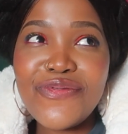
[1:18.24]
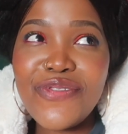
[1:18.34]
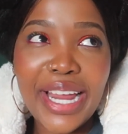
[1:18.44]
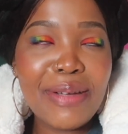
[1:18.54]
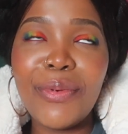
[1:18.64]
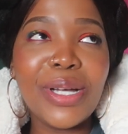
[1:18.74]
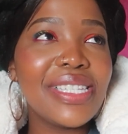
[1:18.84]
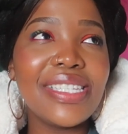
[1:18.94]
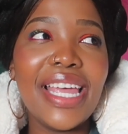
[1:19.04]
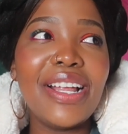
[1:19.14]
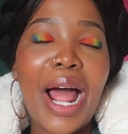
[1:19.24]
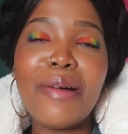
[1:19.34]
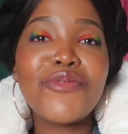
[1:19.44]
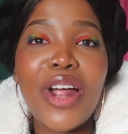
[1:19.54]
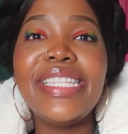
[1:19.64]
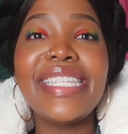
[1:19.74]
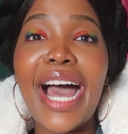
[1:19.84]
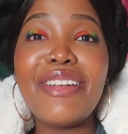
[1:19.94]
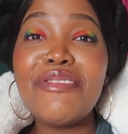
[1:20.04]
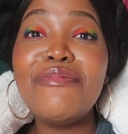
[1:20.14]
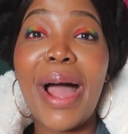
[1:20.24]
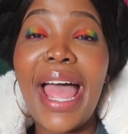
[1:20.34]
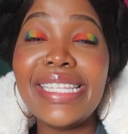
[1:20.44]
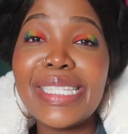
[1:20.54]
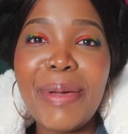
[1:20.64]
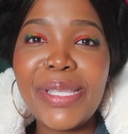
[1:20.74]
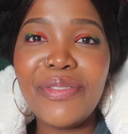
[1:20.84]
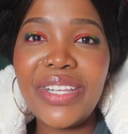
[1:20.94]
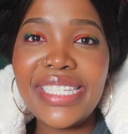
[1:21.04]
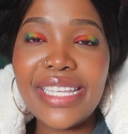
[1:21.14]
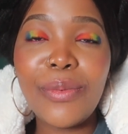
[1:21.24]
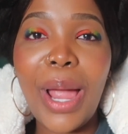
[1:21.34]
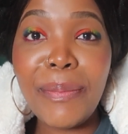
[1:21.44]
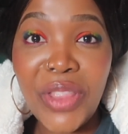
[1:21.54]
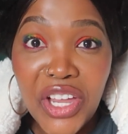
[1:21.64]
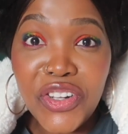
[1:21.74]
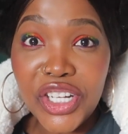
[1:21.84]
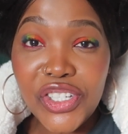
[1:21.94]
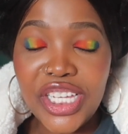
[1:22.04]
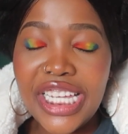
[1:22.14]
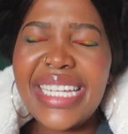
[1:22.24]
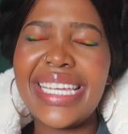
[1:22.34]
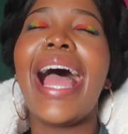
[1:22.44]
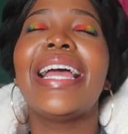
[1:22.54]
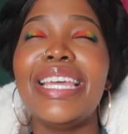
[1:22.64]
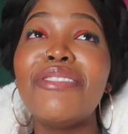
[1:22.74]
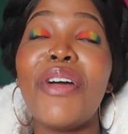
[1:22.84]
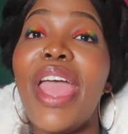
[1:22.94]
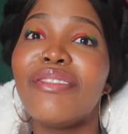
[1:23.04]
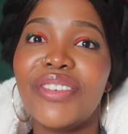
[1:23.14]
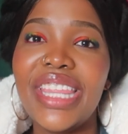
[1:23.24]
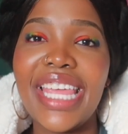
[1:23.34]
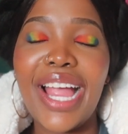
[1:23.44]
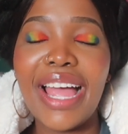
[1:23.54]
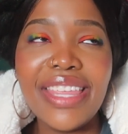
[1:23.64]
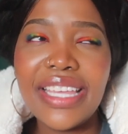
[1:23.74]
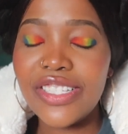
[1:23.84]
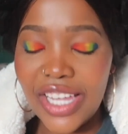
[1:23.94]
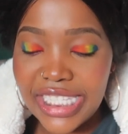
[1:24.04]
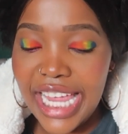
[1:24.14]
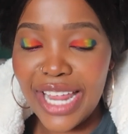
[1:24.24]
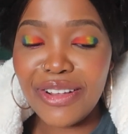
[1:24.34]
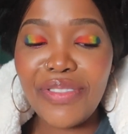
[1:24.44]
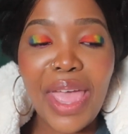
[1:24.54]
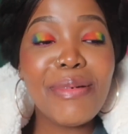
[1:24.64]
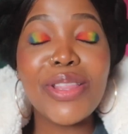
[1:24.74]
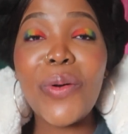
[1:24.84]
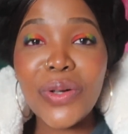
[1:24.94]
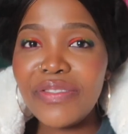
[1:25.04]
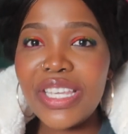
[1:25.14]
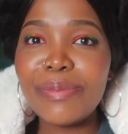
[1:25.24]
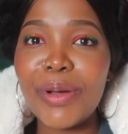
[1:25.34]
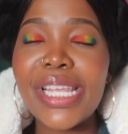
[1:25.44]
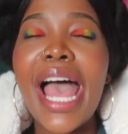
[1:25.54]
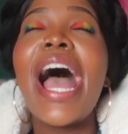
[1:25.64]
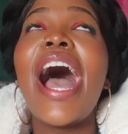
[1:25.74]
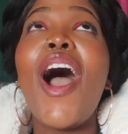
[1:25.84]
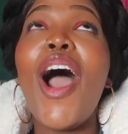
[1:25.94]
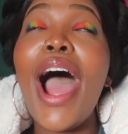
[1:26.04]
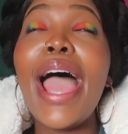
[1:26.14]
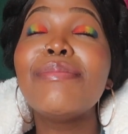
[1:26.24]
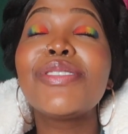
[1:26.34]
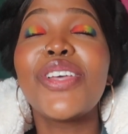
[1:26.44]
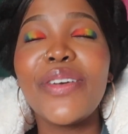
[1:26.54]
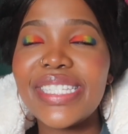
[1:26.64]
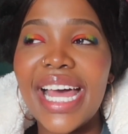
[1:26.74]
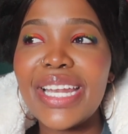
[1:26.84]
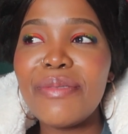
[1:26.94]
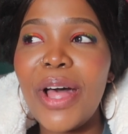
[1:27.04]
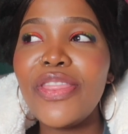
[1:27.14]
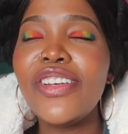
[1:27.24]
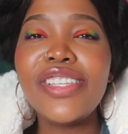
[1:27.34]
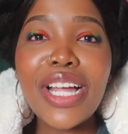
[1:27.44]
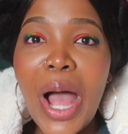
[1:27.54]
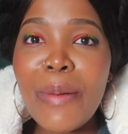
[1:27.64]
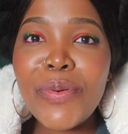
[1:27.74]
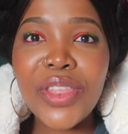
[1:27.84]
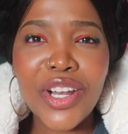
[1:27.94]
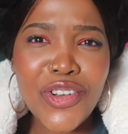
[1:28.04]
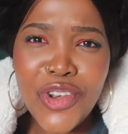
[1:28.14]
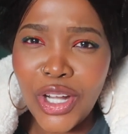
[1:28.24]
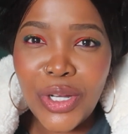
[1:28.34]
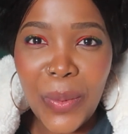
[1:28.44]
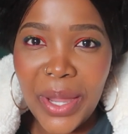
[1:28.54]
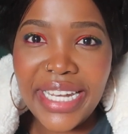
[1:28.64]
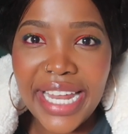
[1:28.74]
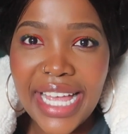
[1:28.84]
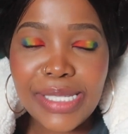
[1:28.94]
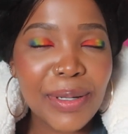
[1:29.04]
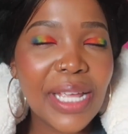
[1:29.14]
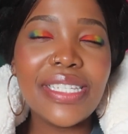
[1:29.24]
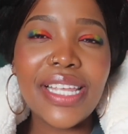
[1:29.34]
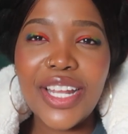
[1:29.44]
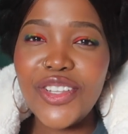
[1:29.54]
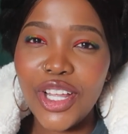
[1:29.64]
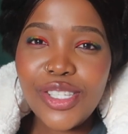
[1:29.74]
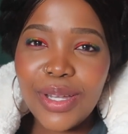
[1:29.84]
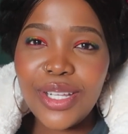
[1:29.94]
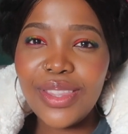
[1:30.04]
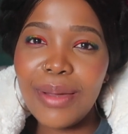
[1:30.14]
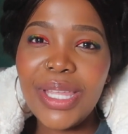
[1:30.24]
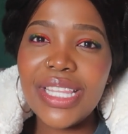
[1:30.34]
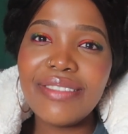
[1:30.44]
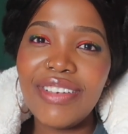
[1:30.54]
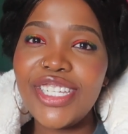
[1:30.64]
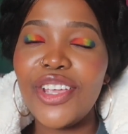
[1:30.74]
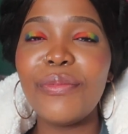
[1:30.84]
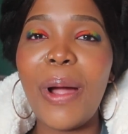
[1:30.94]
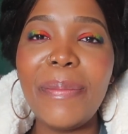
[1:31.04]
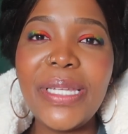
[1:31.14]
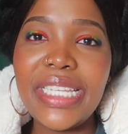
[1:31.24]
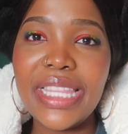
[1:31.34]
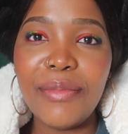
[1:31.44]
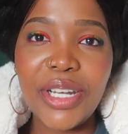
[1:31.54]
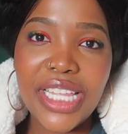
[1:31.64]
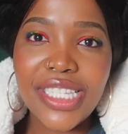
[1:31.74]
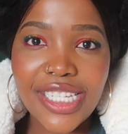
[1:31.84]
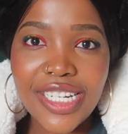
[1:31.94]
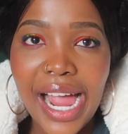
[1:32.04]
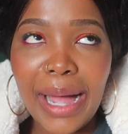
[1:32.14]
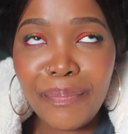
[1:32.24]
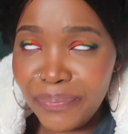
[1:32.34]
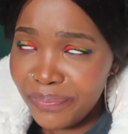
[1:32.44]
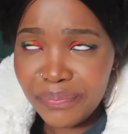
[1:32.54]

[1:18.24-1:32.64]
rundown of my anticipated releases where I'm like literally gagging for everything. I think there's like 10 of them and all of these books I'm so excited about. There's a couple that are not queer led, but I decided not to include them in this video. You probably see them on Instagram